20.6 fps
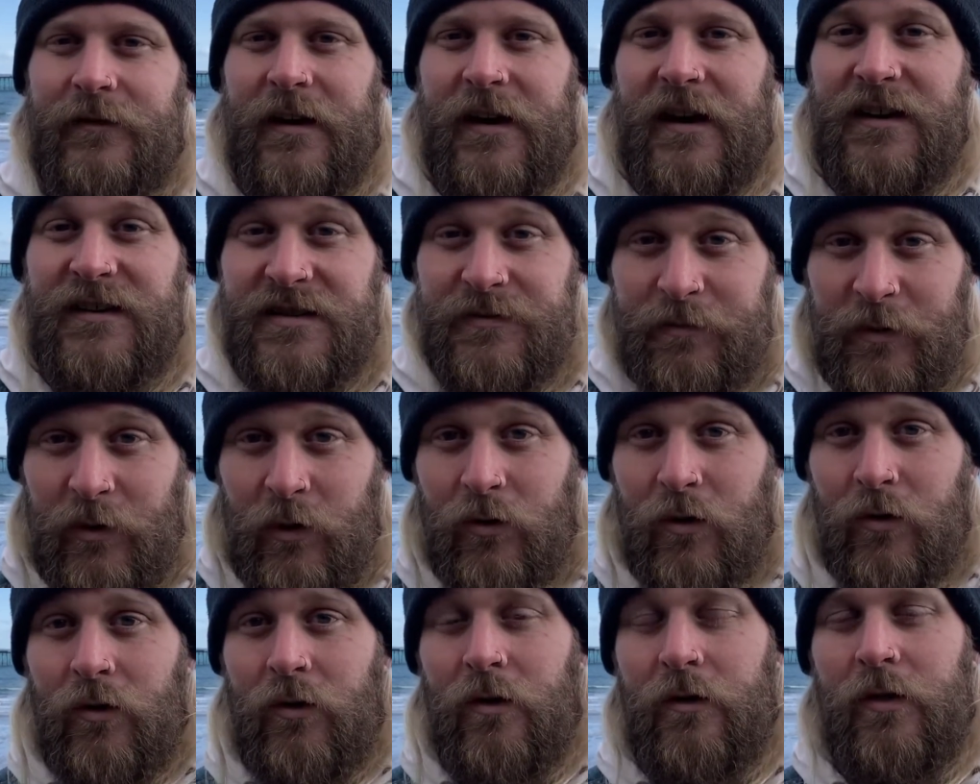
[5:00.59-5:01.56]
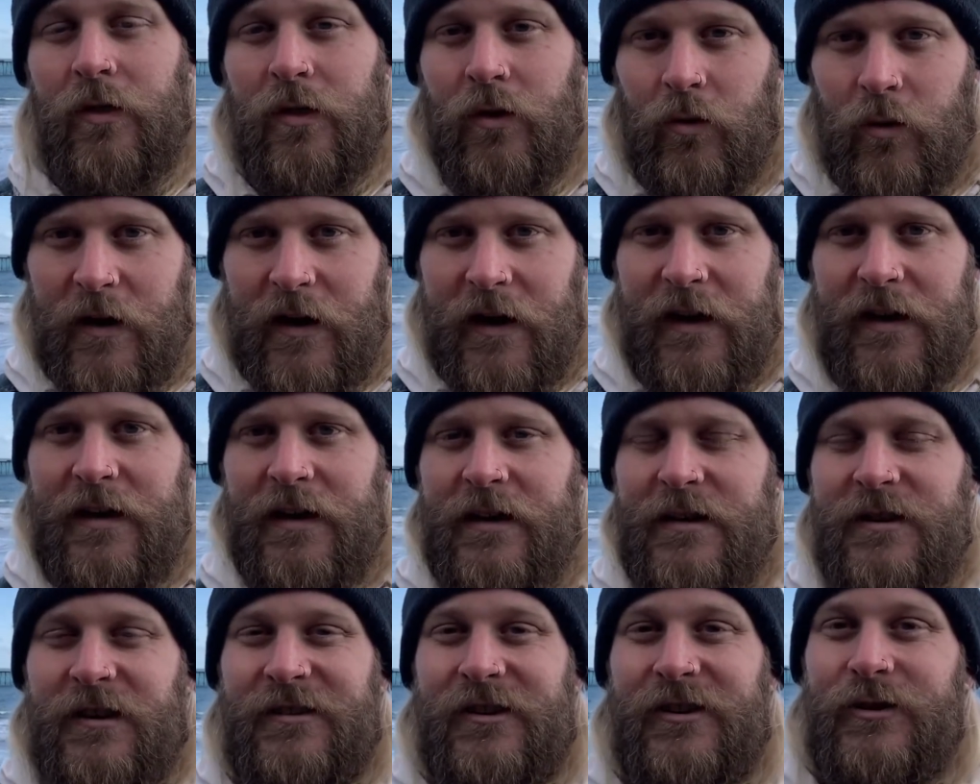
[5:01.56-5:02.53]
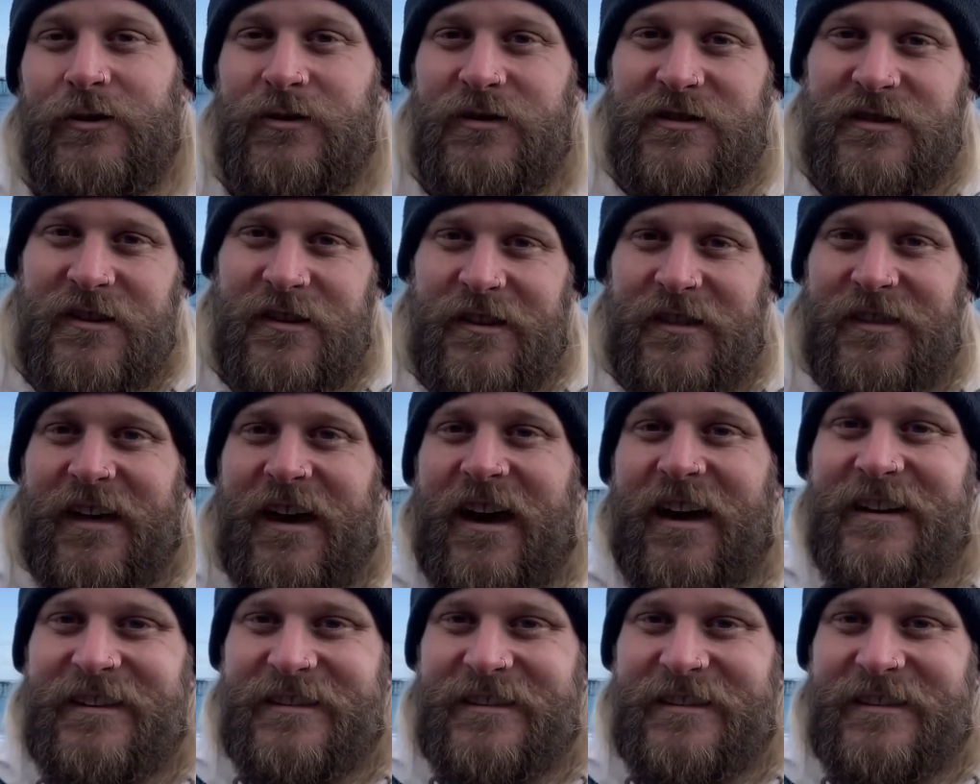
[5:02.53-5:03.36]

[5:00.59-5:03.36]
explore the way. Use that